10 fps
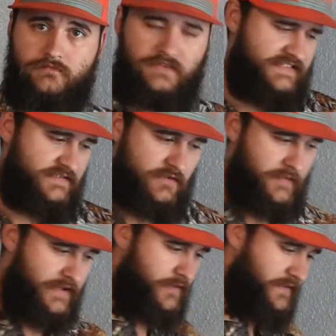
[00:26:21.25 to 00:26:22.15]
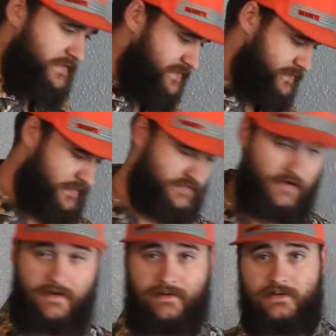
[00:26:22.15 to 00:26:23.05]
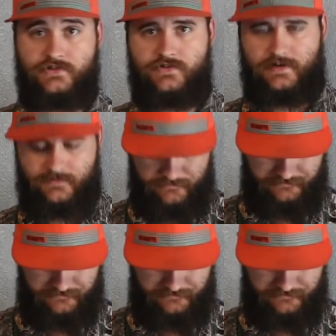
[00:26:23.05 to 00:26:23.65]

These little meat hooks, sorry, I got distracted.